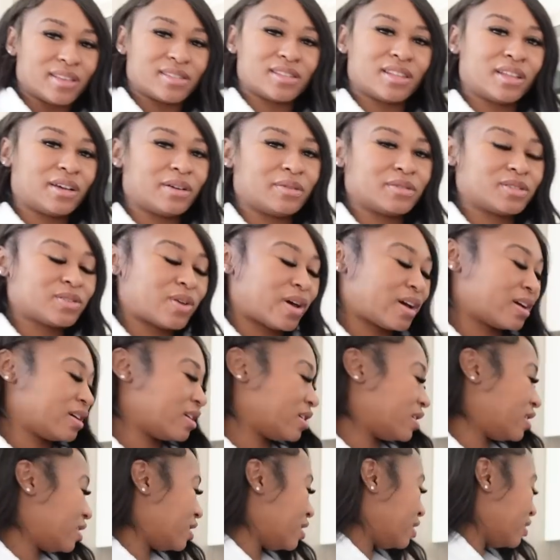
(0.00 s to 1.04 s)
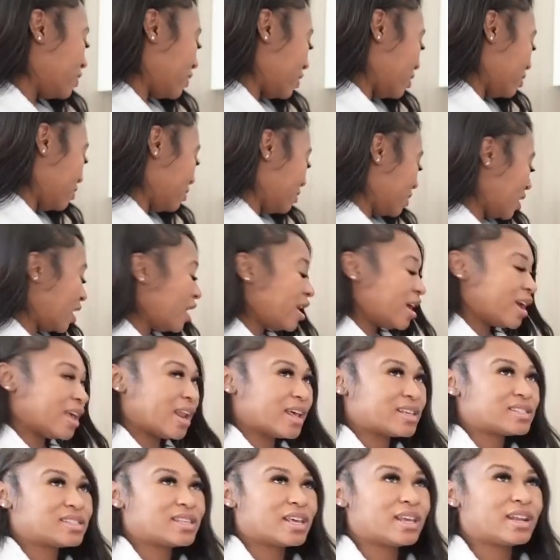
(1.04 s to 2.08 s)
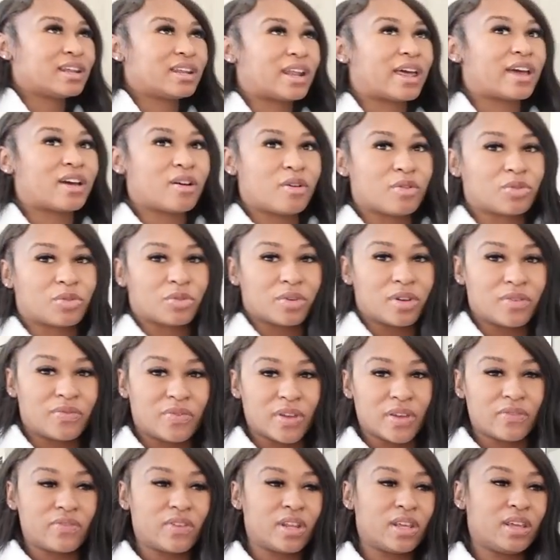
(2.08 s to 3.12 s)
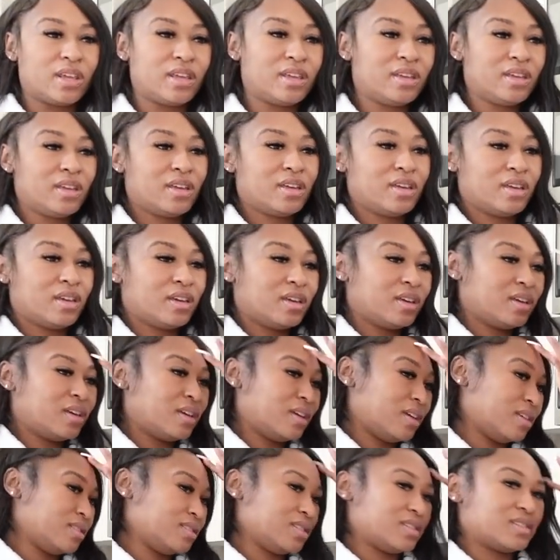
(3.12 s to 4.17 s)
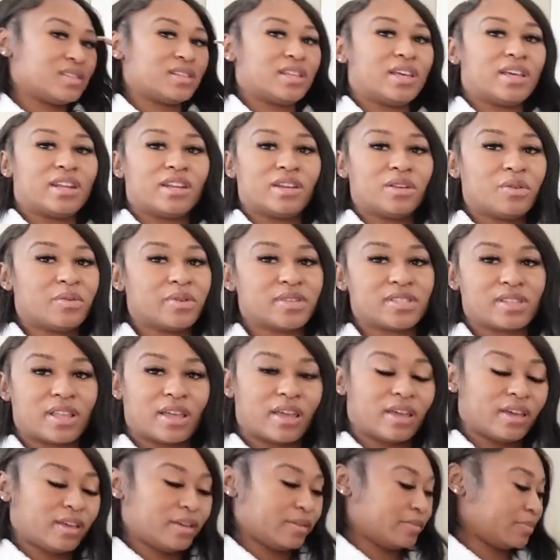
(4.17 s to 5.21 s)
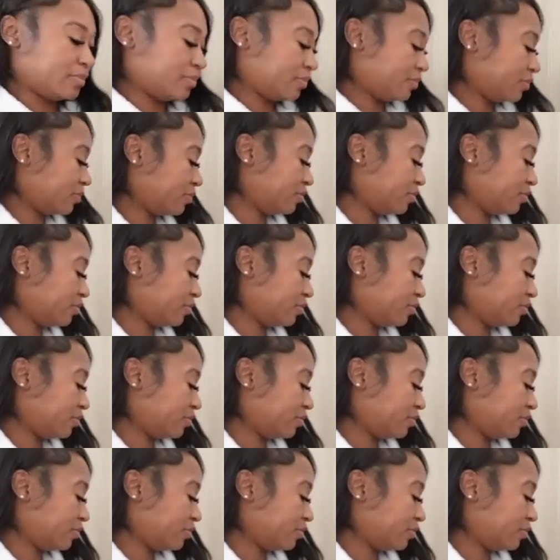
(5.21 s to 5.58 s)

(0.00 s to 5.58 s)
slow, so I cook it in the oven. And I set it like on 350 and just let it do its thing.